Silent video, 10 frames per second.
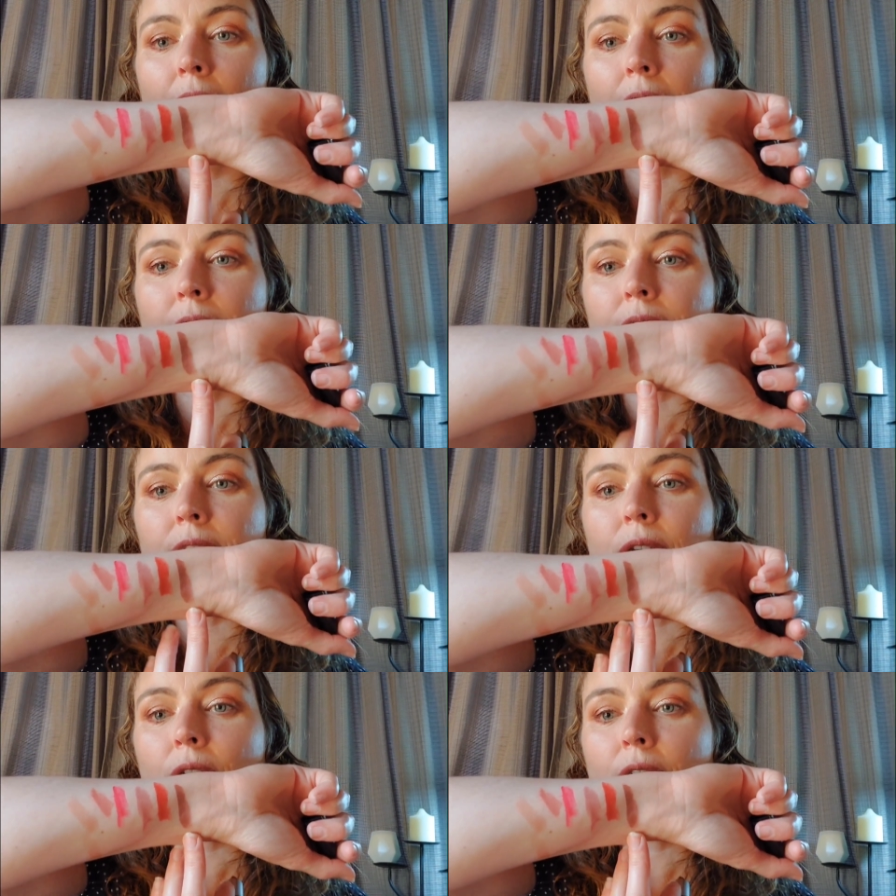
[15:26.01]
And
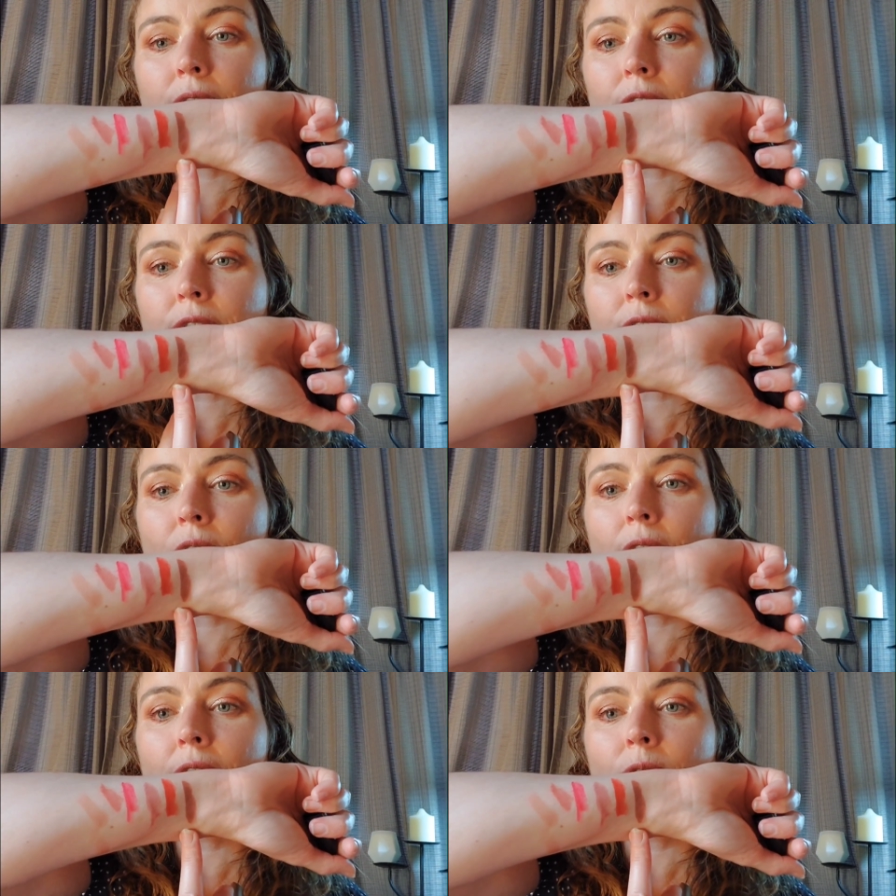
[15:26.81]
I
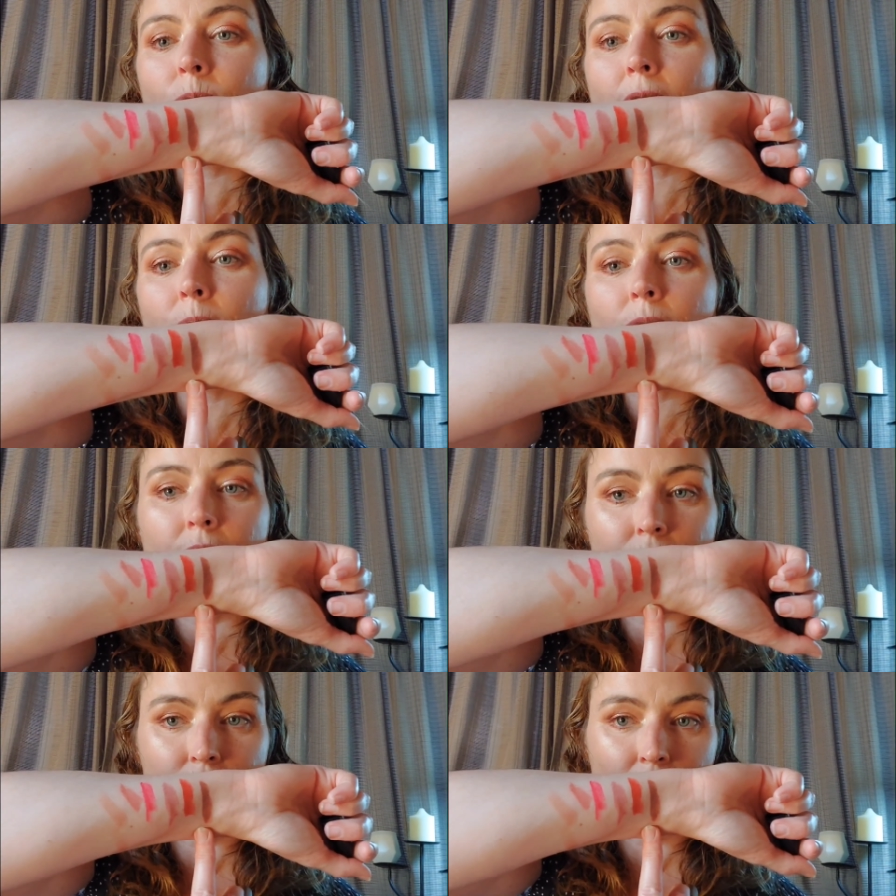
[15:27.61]
get away
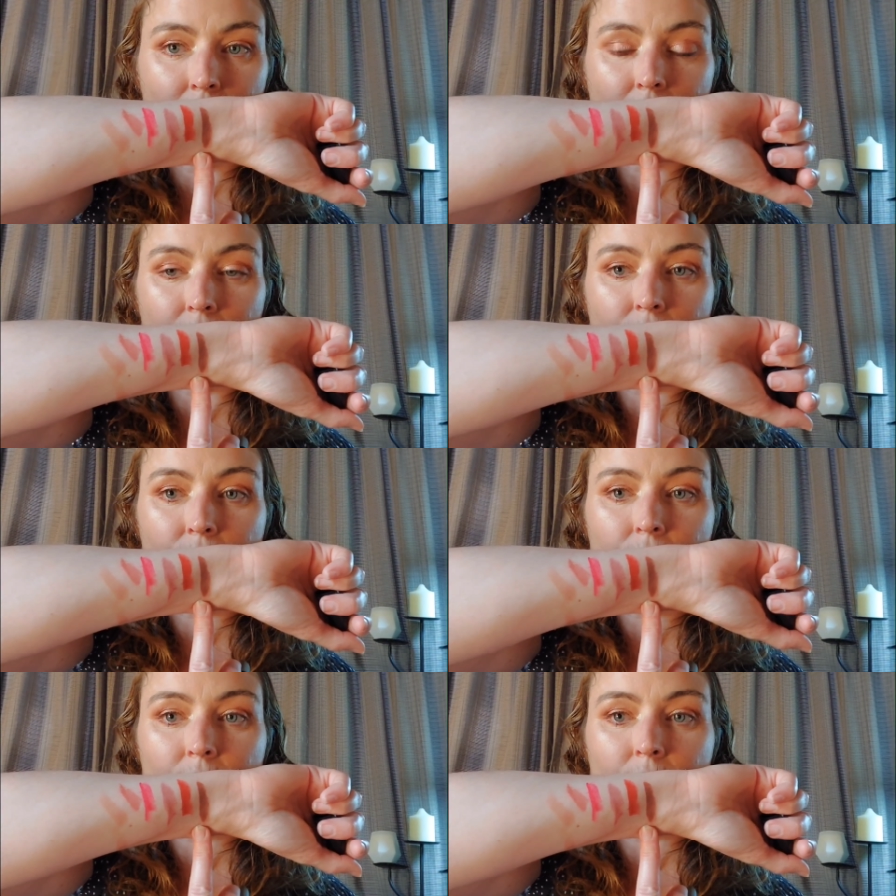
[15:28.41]
with this shade. It
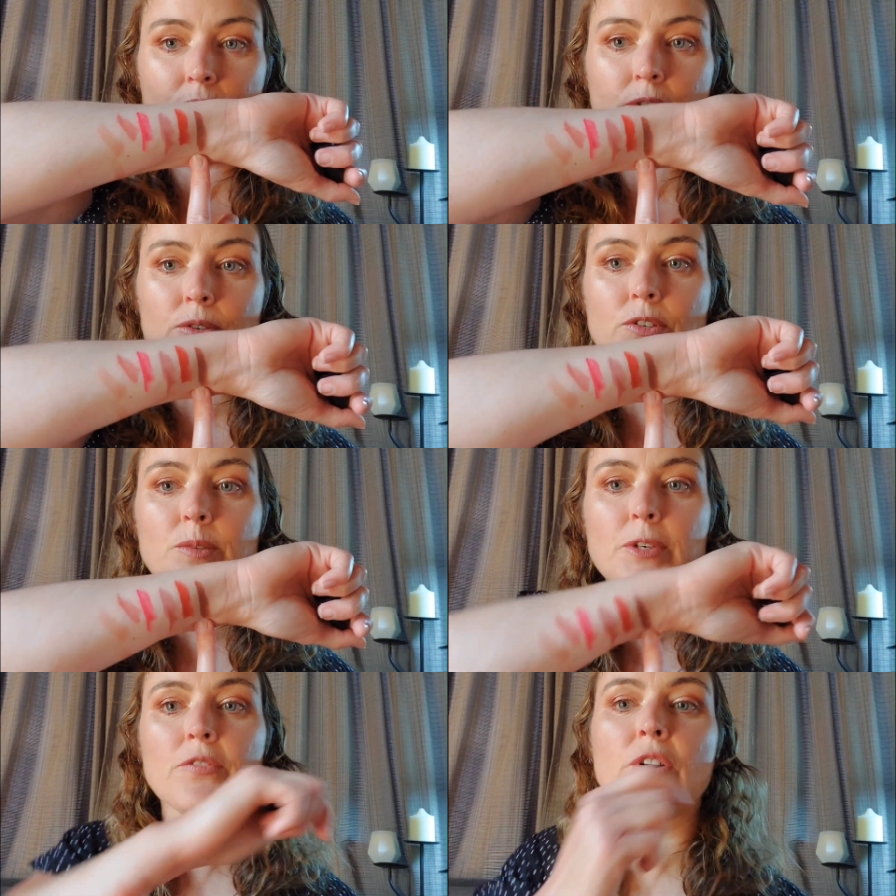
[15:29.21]
just
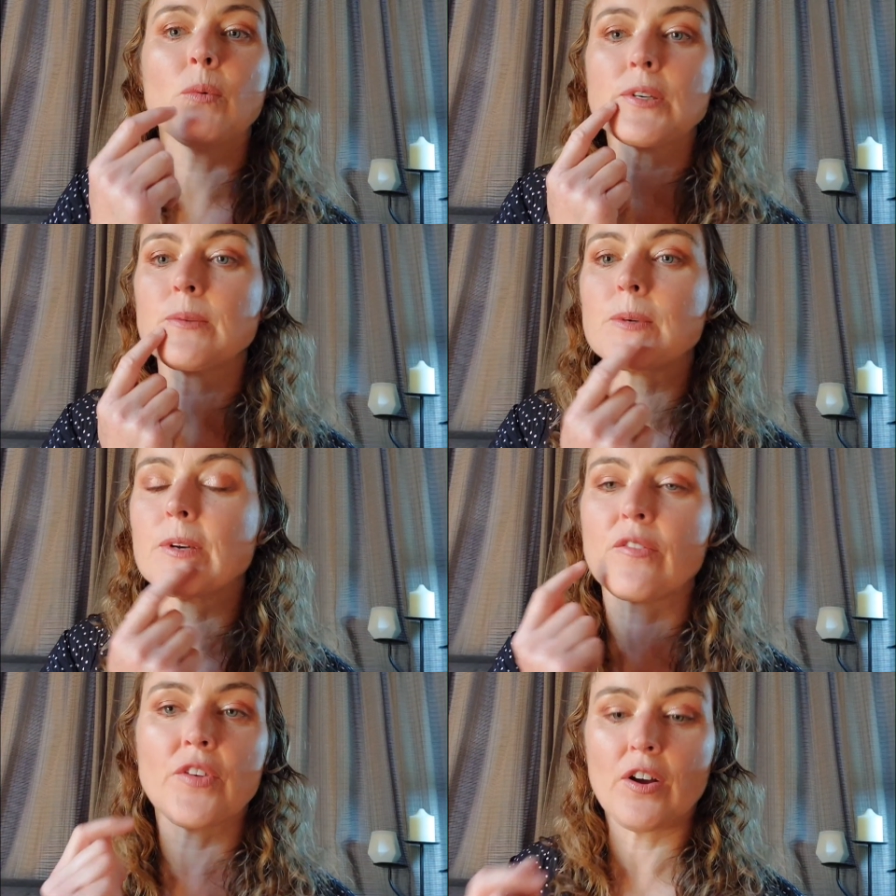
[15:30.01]
suits me. If I wasn't
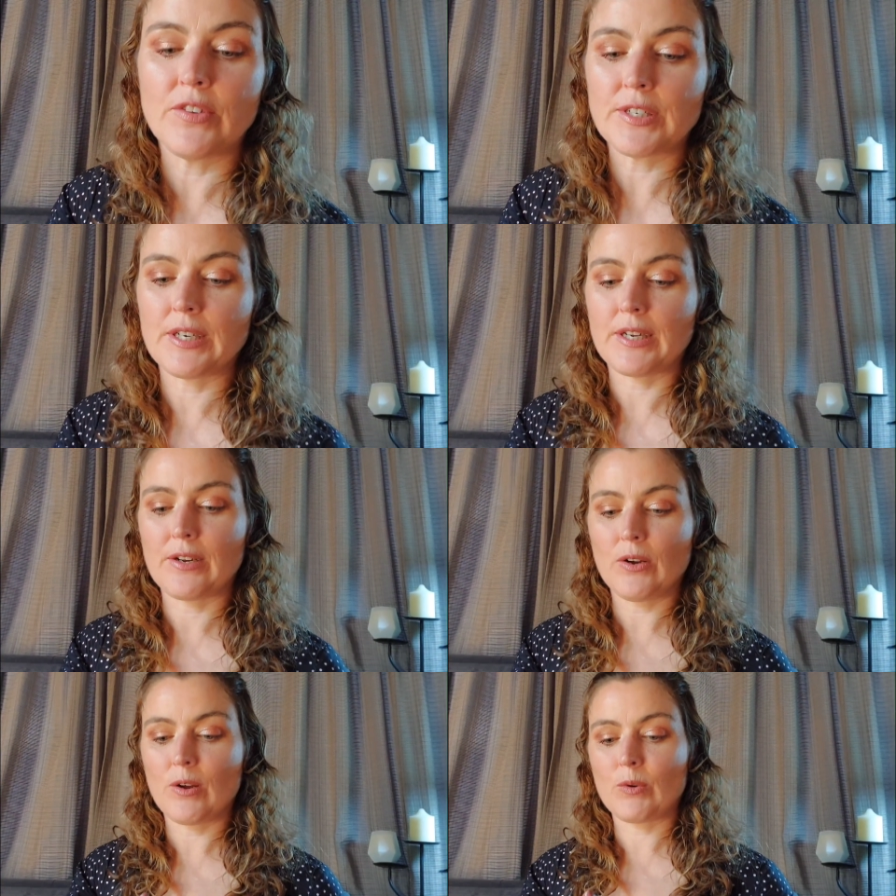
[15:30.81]
wearing Velvet
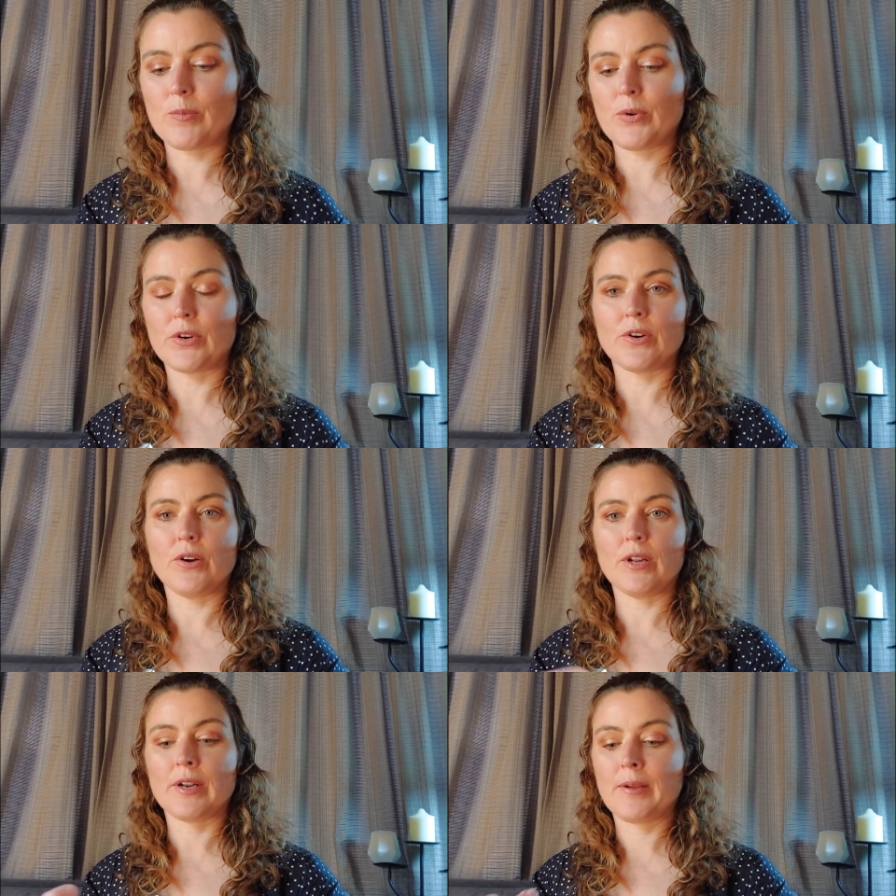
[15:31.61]
Teddy, I would put it
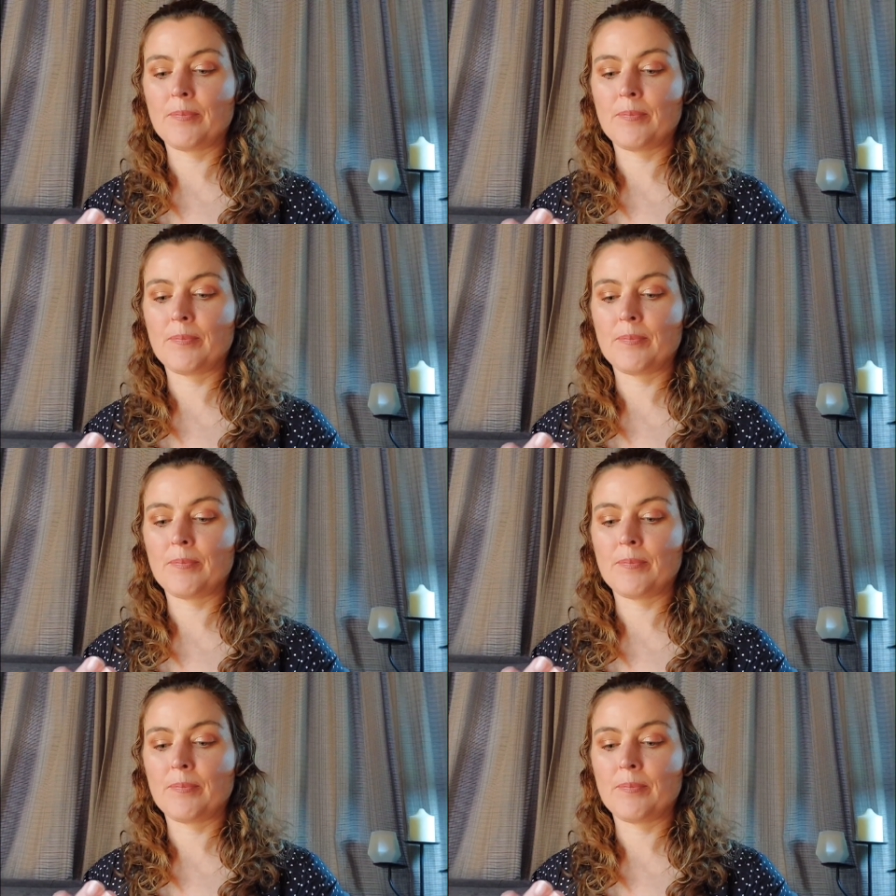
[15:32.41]
on.